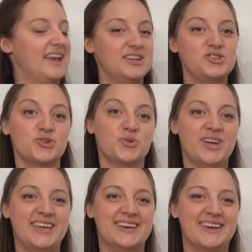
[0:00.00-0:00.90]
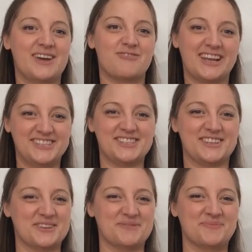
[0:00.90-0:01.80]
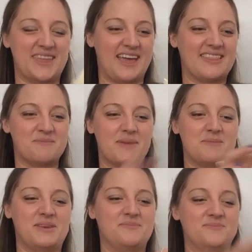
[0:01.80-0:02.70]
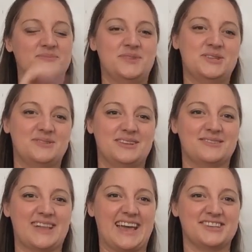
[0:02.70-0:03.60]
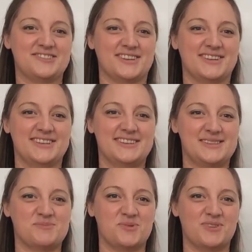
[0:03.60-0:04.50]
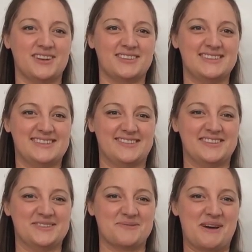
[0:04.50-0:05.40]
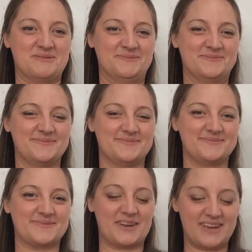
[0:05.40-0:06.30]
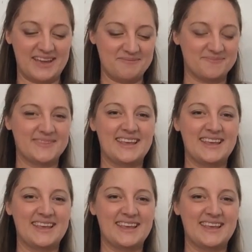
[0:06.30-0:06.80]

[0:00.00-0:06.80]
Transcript: and enjoy arranging them, and then maybe do a little extra smaller design as well. Okay?